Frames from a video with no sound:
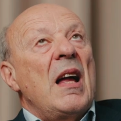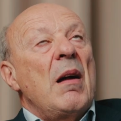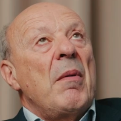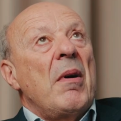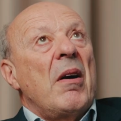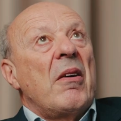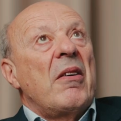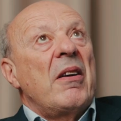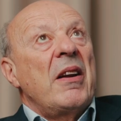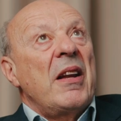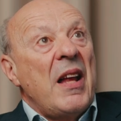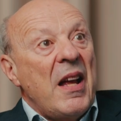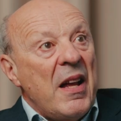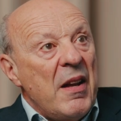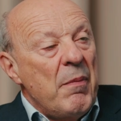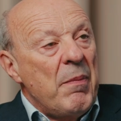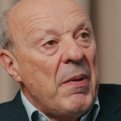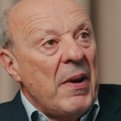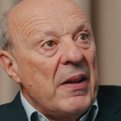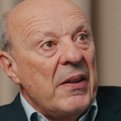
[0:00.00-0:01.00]

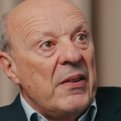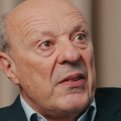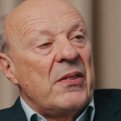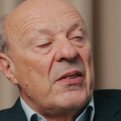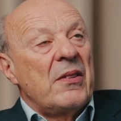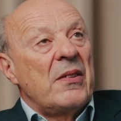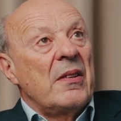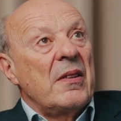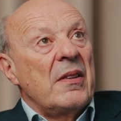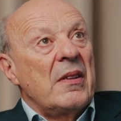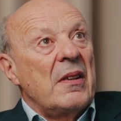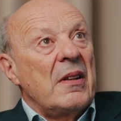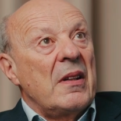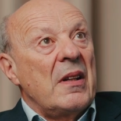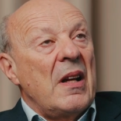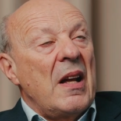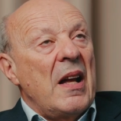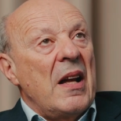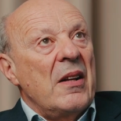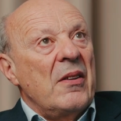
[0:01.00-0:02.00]
mRNA-based
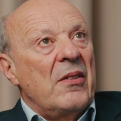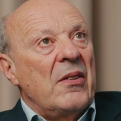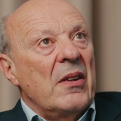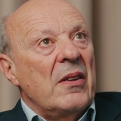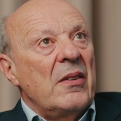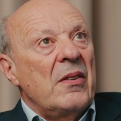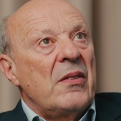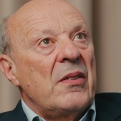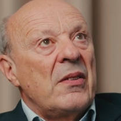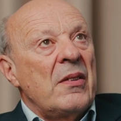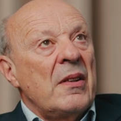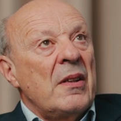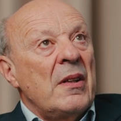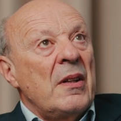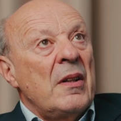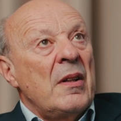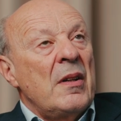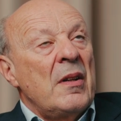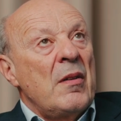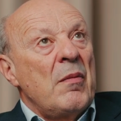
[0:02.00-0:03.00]
agents,
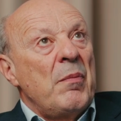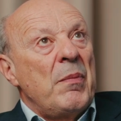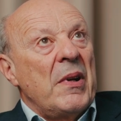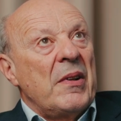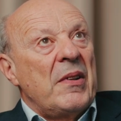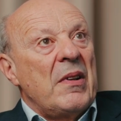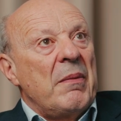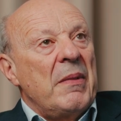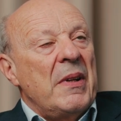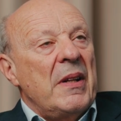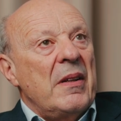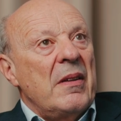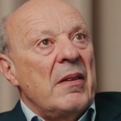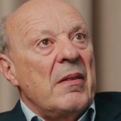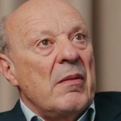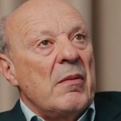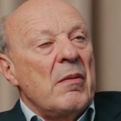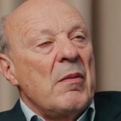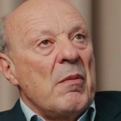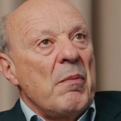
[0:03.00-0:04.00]
but I
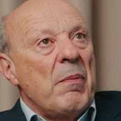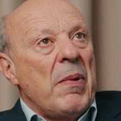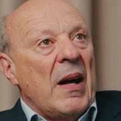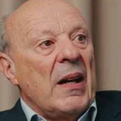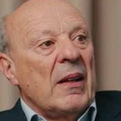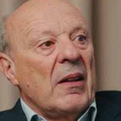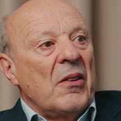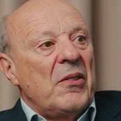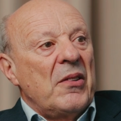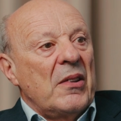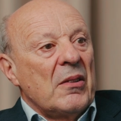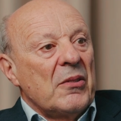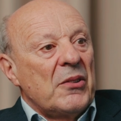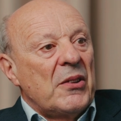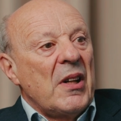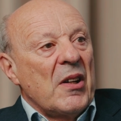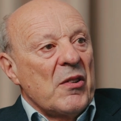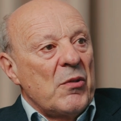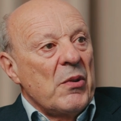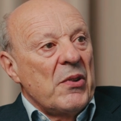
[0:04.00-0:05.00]
mean, biological
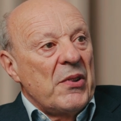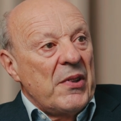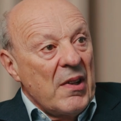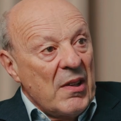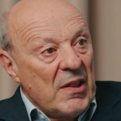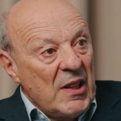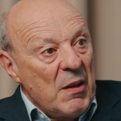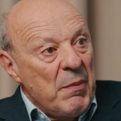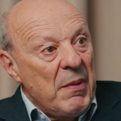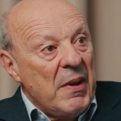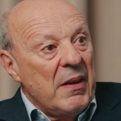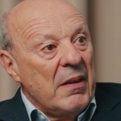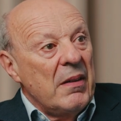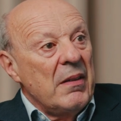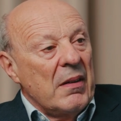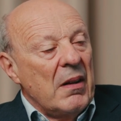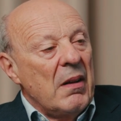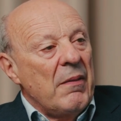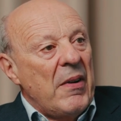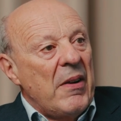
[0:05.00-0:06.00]
drugs would certainly
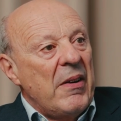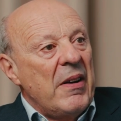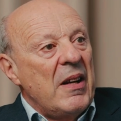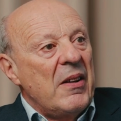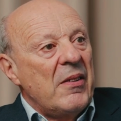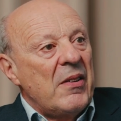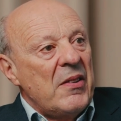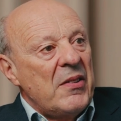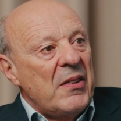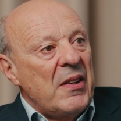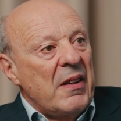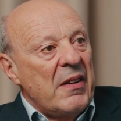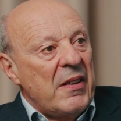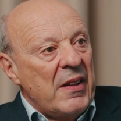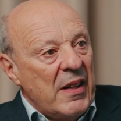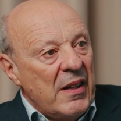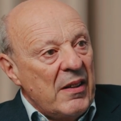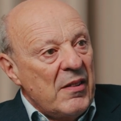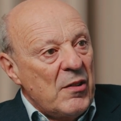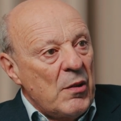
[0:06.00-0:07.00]
be a very interesting
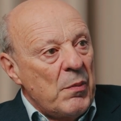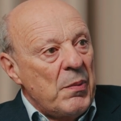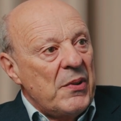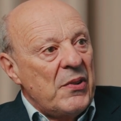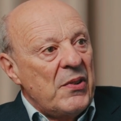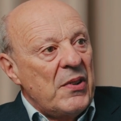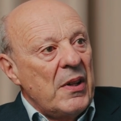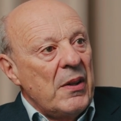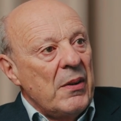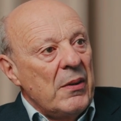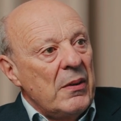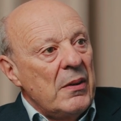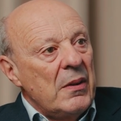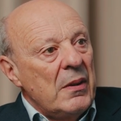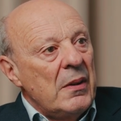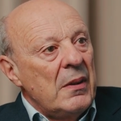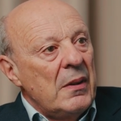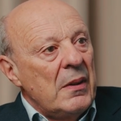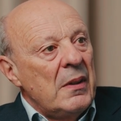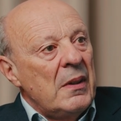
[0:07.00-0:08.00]
thing to pursue.
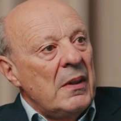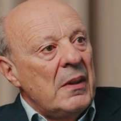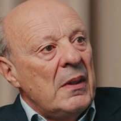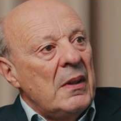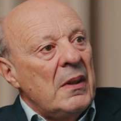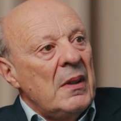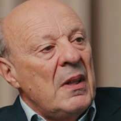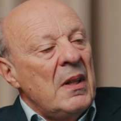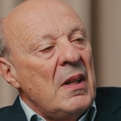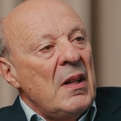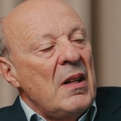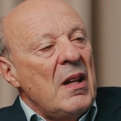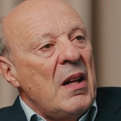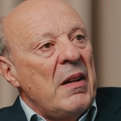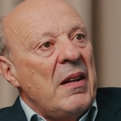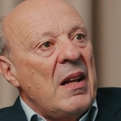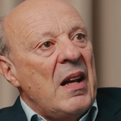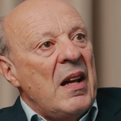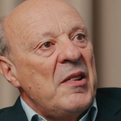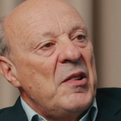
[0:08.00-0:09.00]

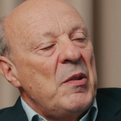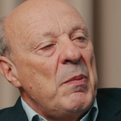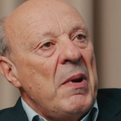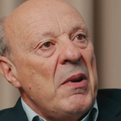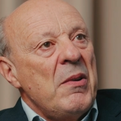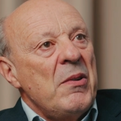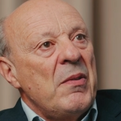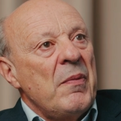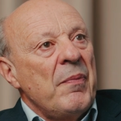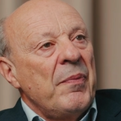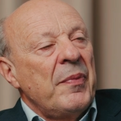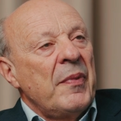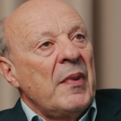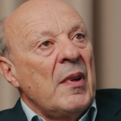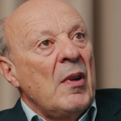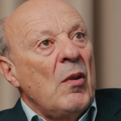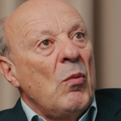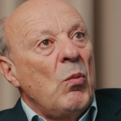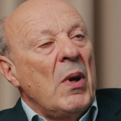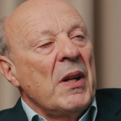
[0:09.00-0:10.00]
And I suppose
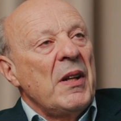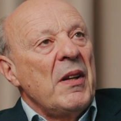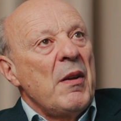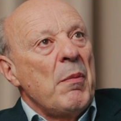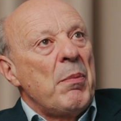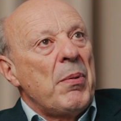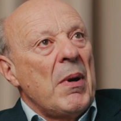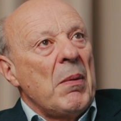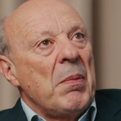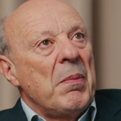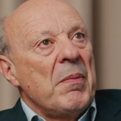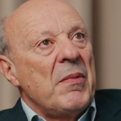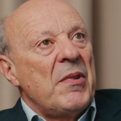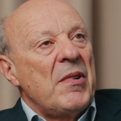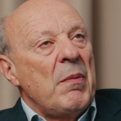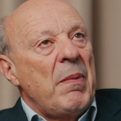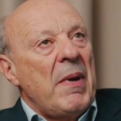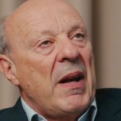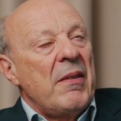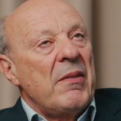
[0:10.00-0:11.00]
one of the
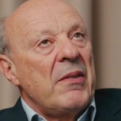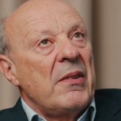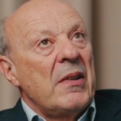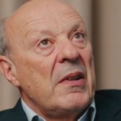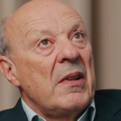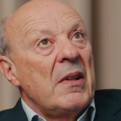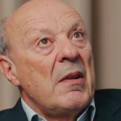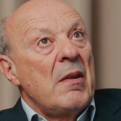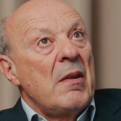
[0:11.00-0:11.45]
problems about